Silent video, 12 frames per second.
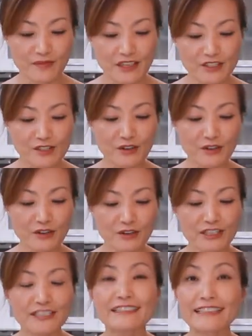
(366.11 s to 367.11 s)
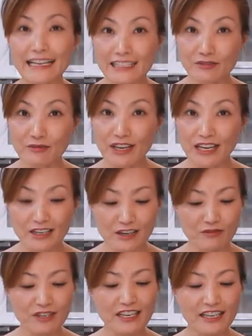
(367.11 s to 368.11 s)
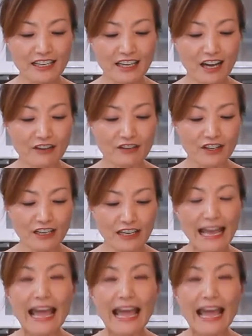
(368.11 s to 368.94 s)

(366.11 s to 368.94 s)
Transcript: So next week, we're gonna cover